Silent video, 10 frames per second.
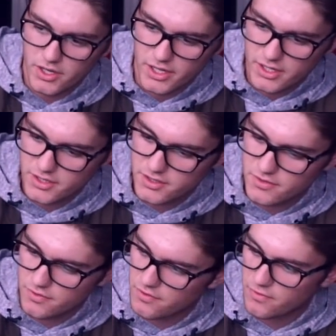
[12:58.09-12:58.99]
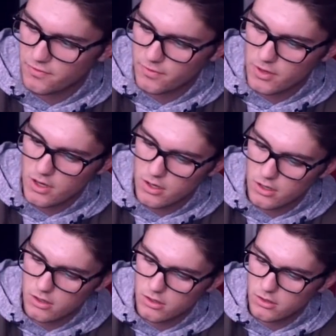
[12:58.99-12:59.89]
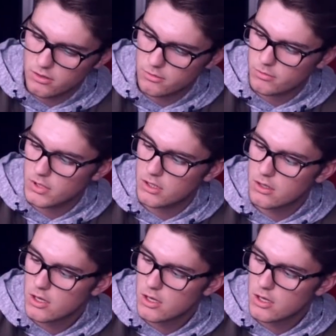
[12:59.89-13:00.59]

is from...